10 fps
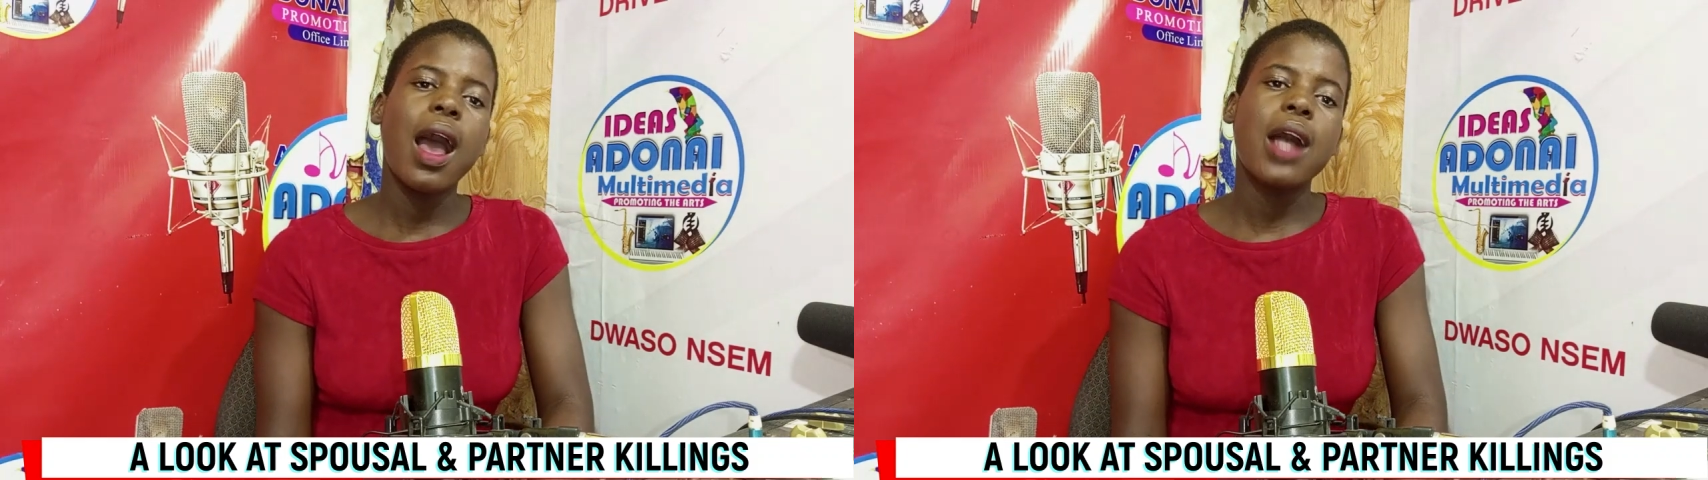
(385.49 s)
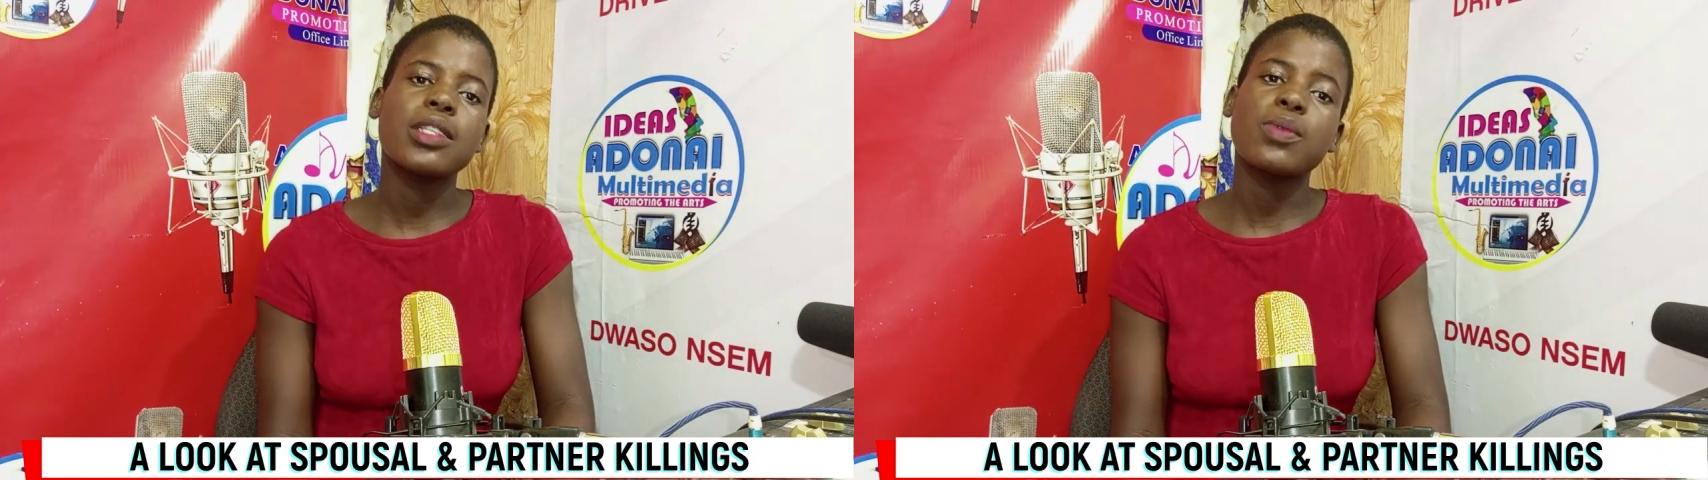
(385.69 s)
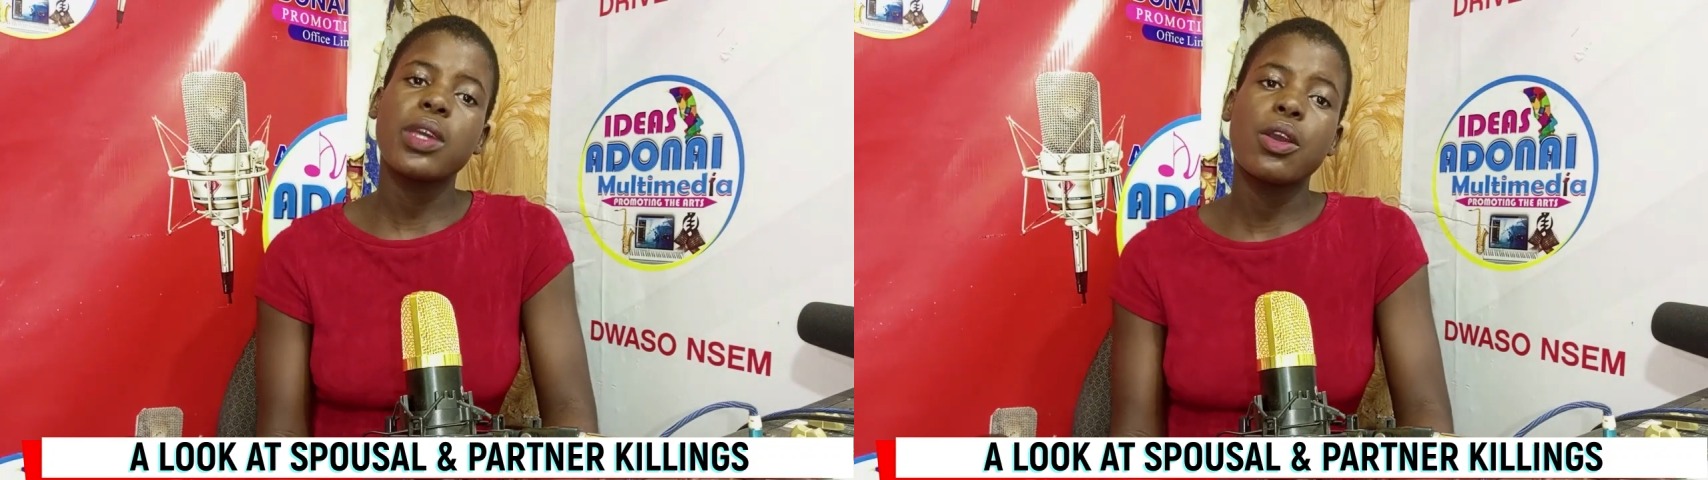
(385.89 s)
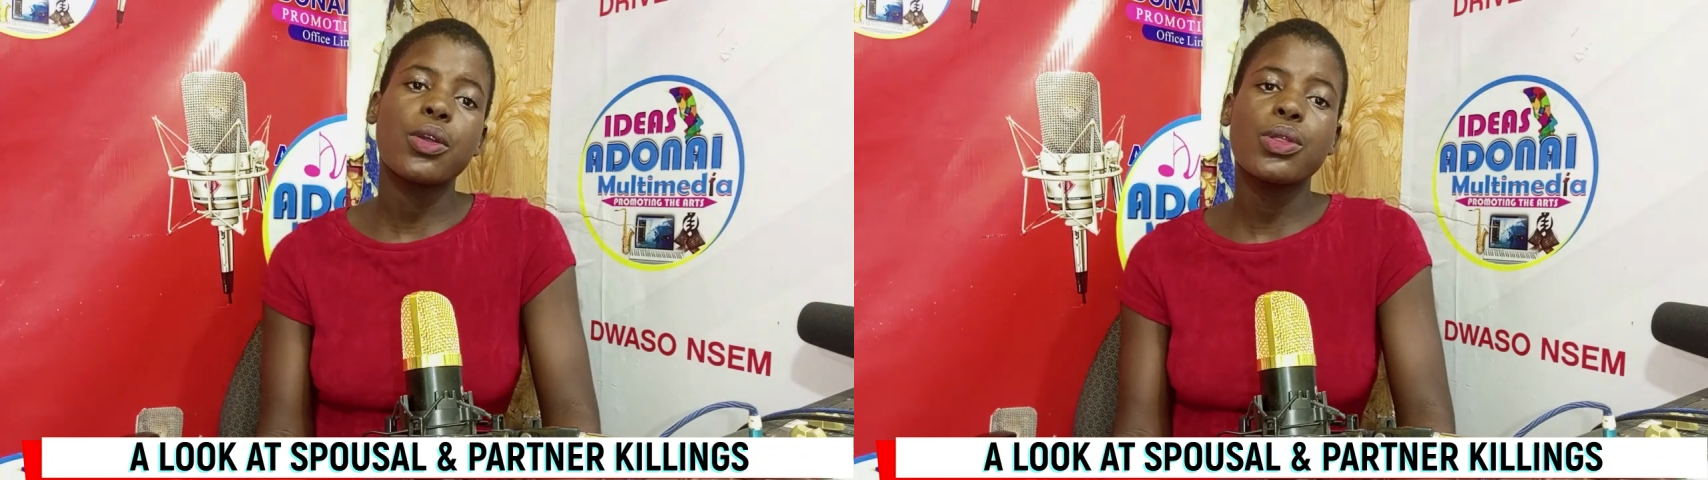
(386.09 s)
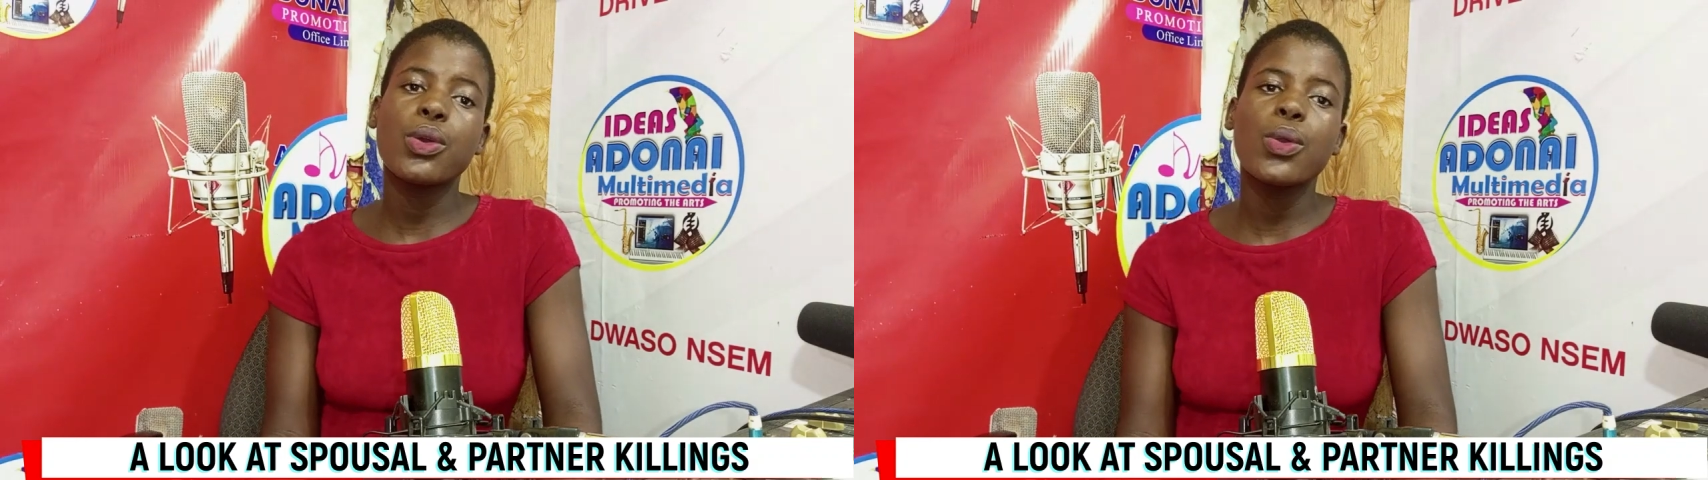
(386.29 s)
As we
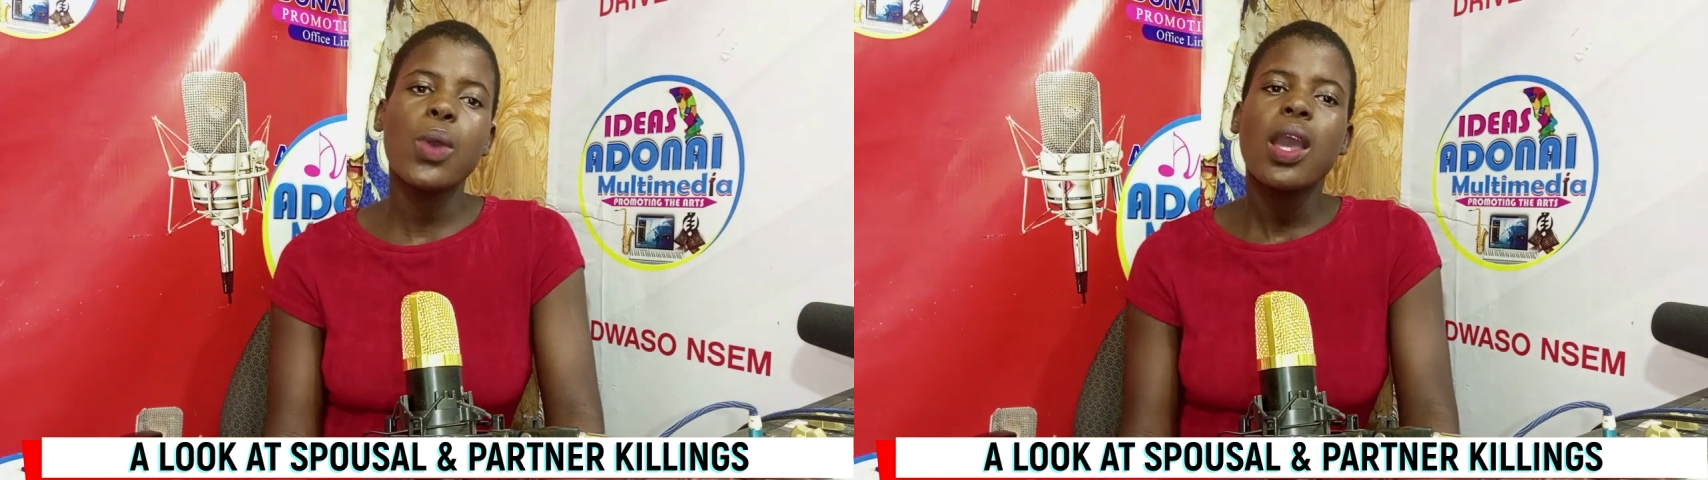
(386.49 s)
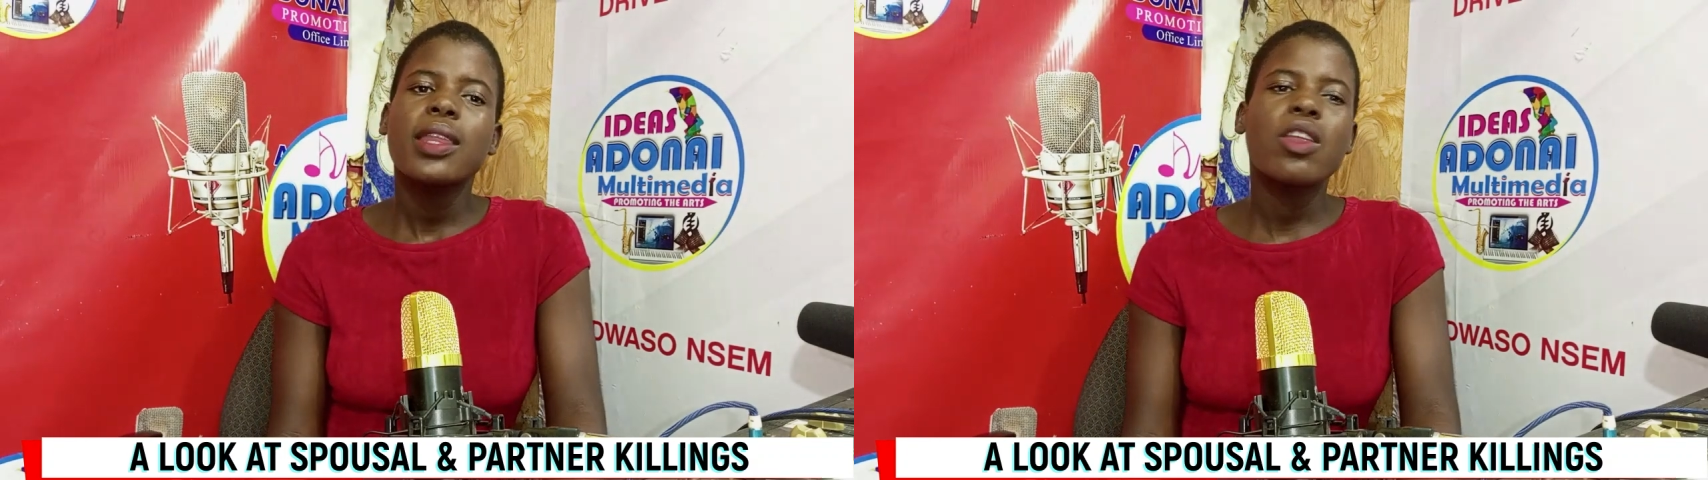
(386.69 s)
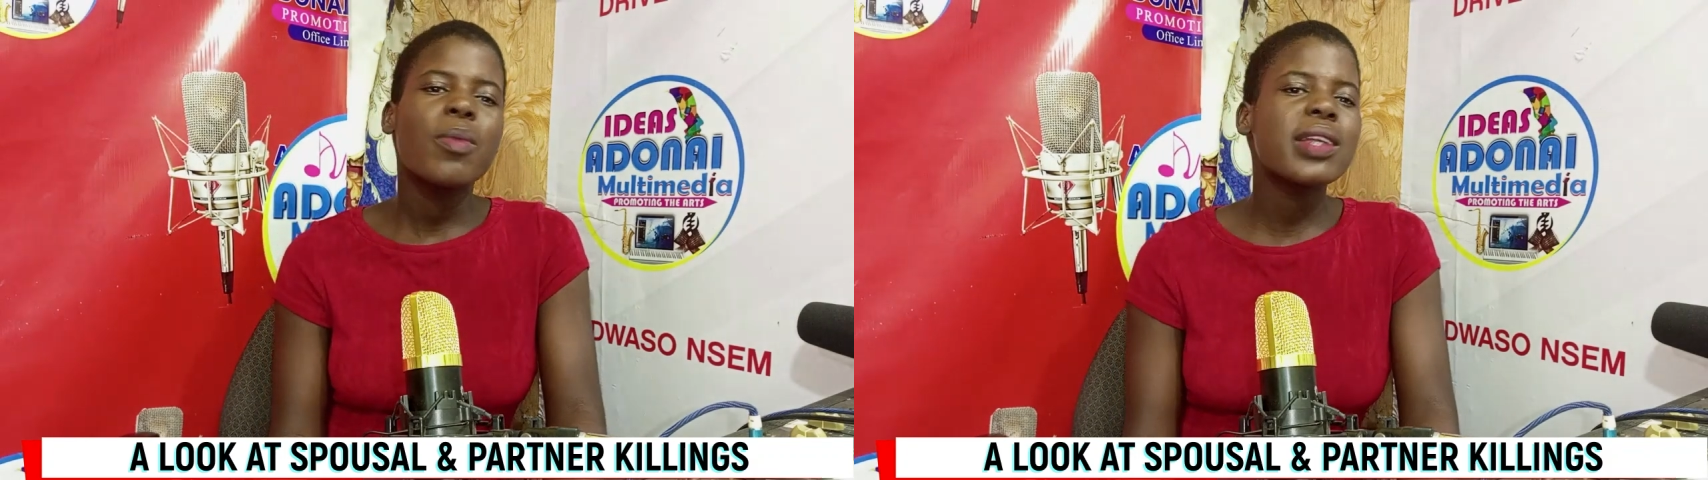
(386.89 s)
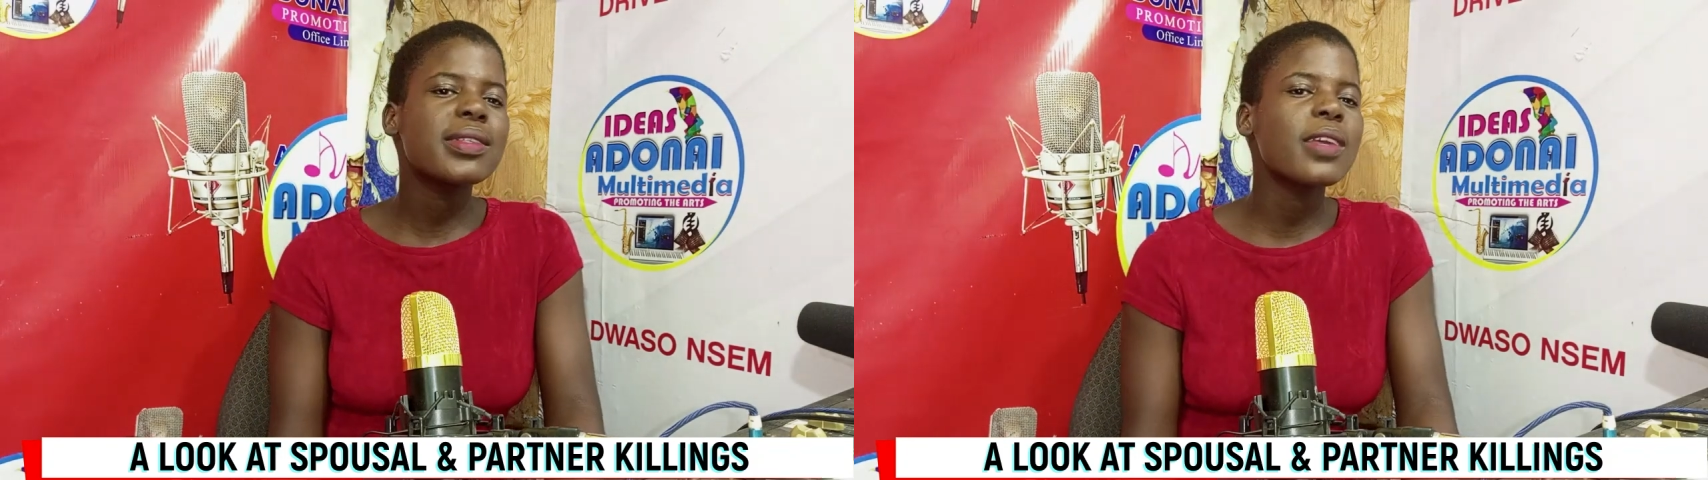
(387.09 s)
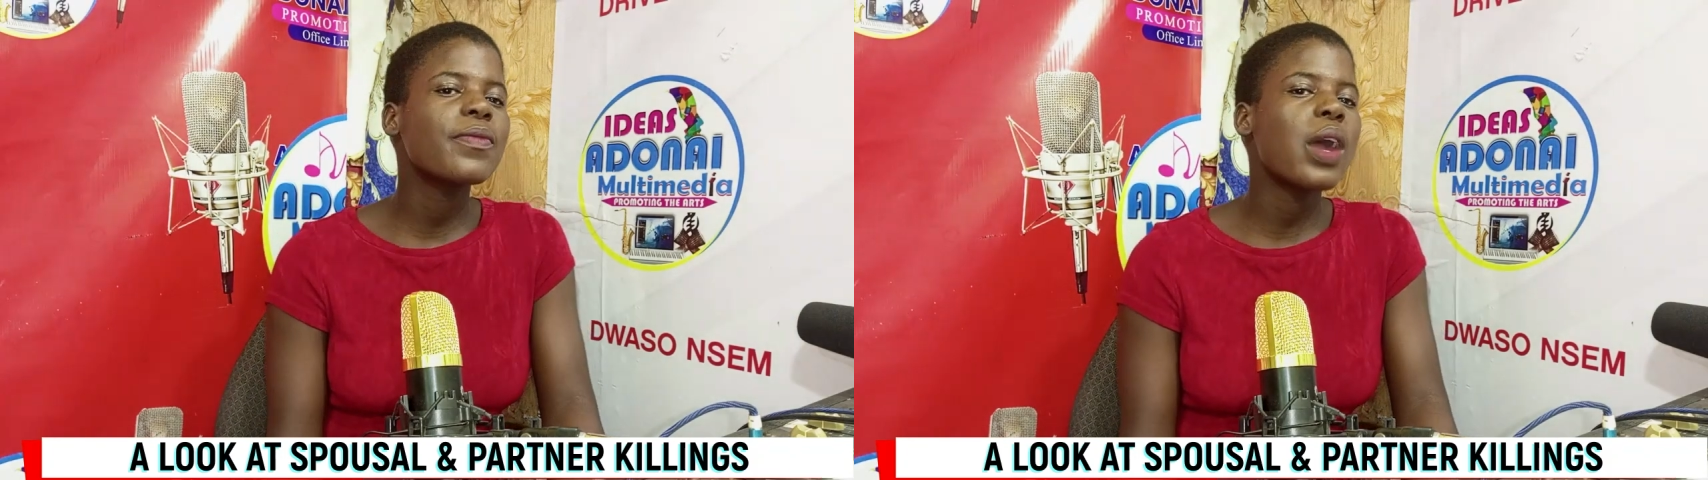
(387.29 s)
all know, domestic